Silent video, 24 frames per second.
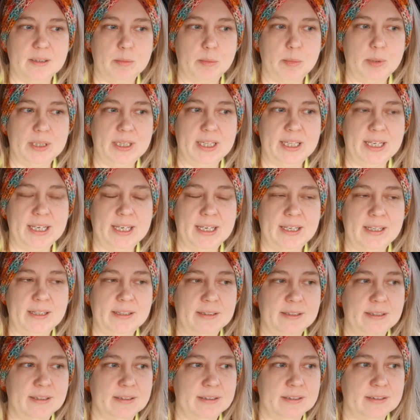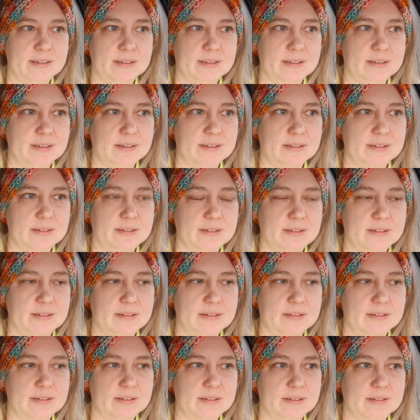but then
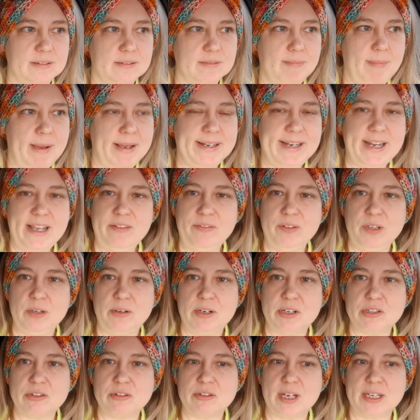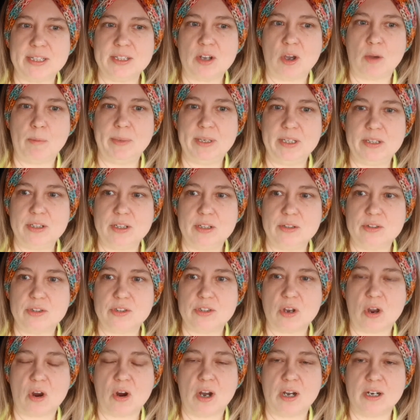my nephew yesterday told me to
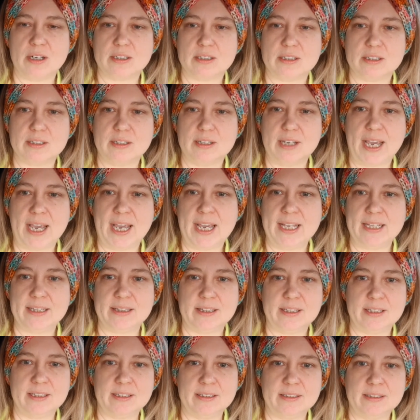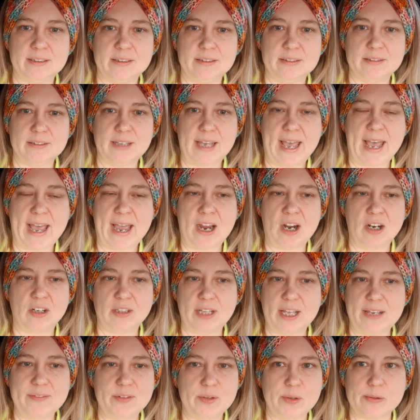start at the higher
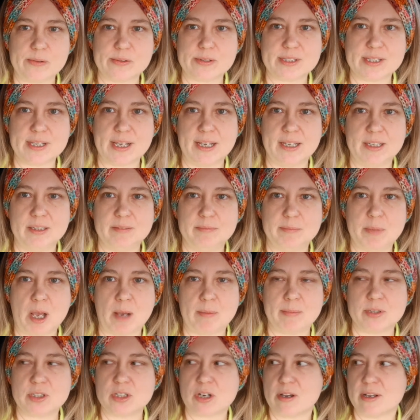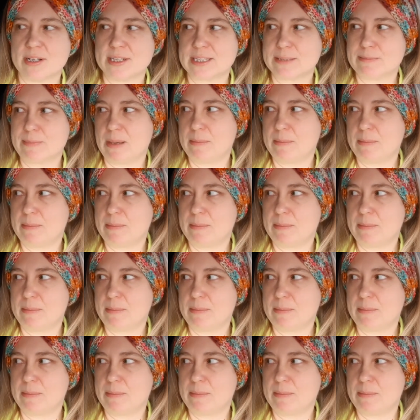levels at Papa John's.